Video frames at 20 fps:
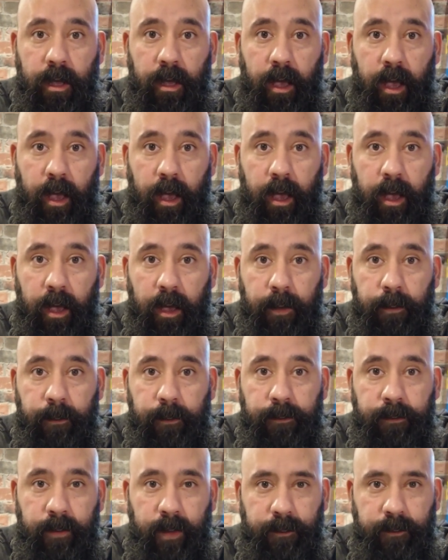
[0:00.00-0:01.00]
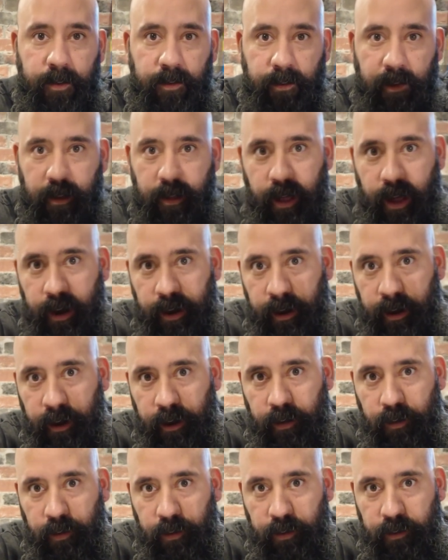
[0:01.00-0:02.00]
I'm doing a lot of
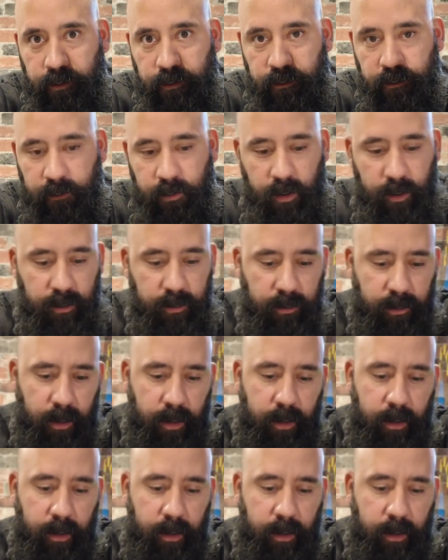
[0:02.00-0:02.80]
air quotes, sorry.